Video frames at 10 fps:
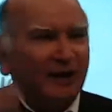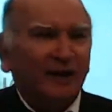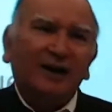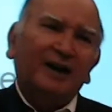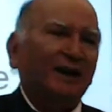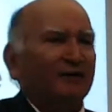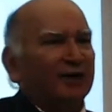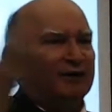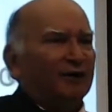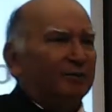and I've learned
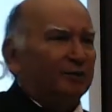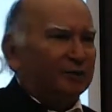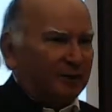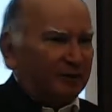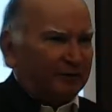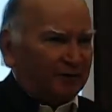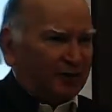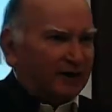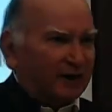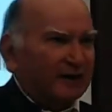one more thing before I die.
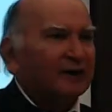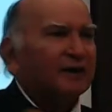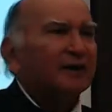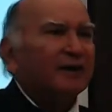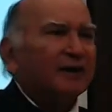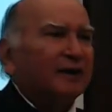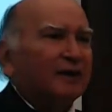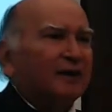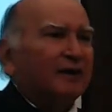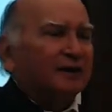
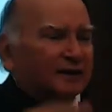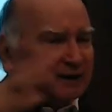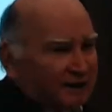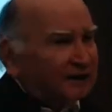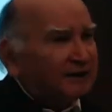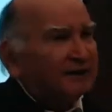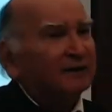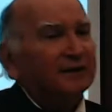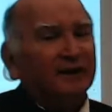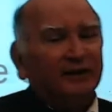Third
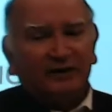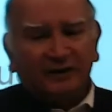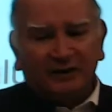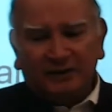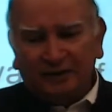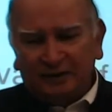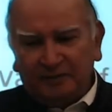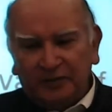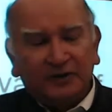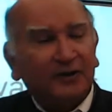is
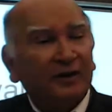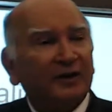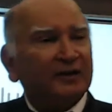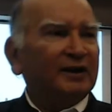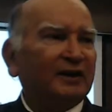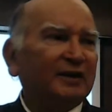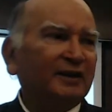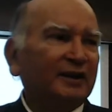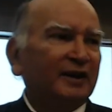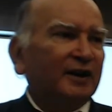Bertrand Russell,
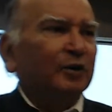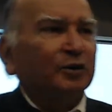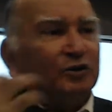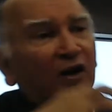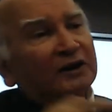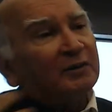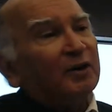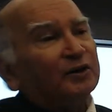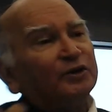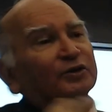who talked about
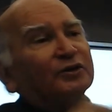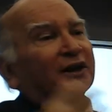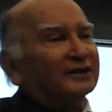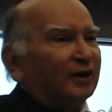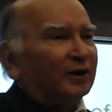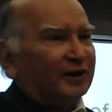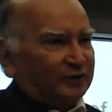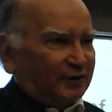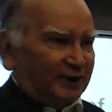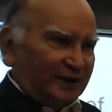useless knowledge.
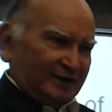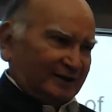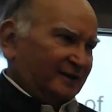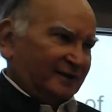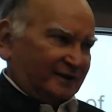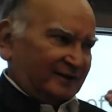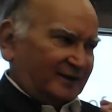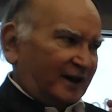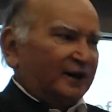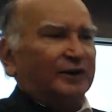He
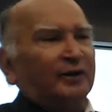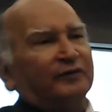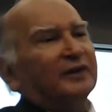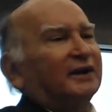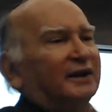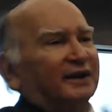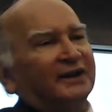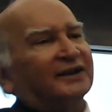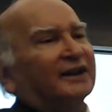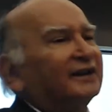kind of
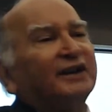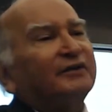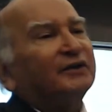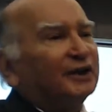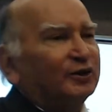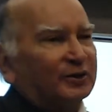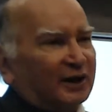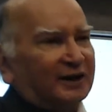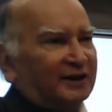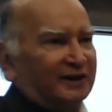disagreed with the
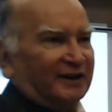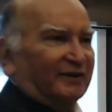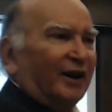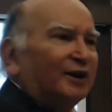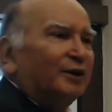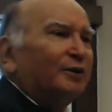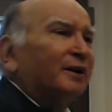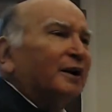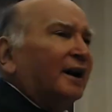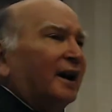utilitarian value
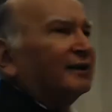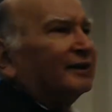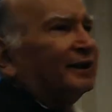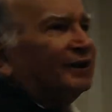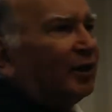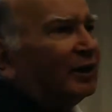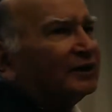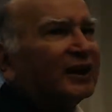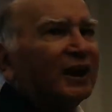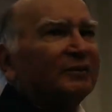and said knowledge
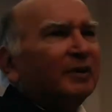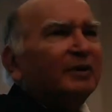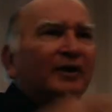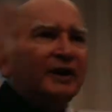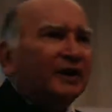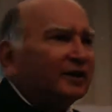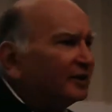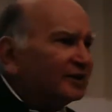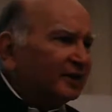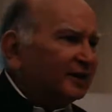can be very interesting,
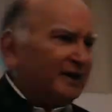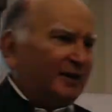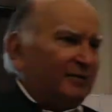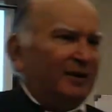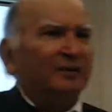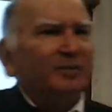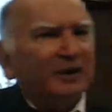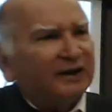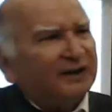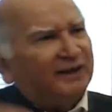it can be
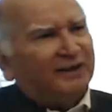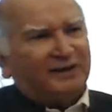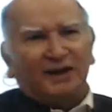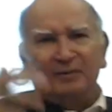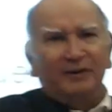liberating, it can be this